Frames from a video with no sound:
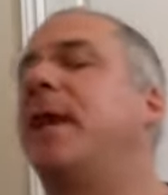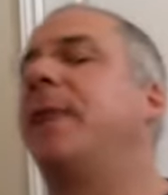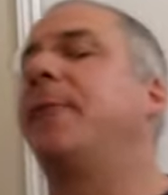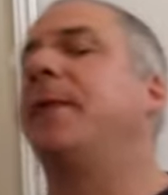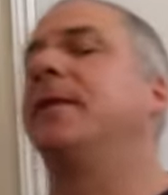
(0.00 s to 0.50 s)

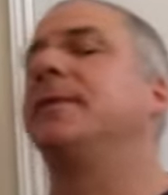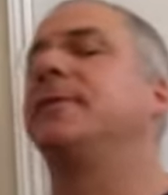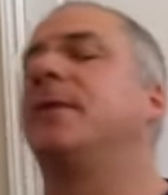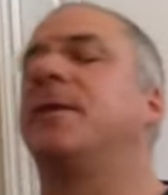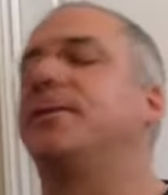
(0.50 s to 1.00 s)
happiness,
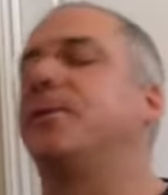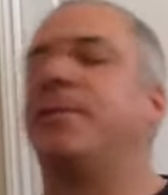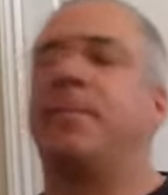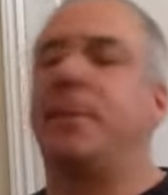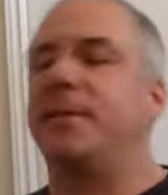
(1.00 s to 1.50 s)
not sort of
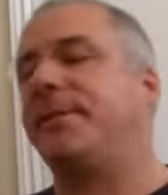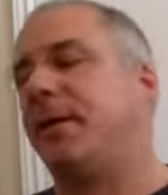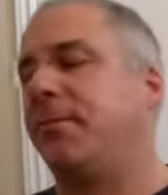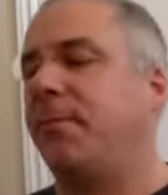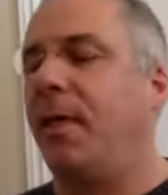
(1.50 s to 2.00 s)
a blissed
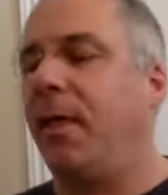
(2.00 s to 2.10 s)
out,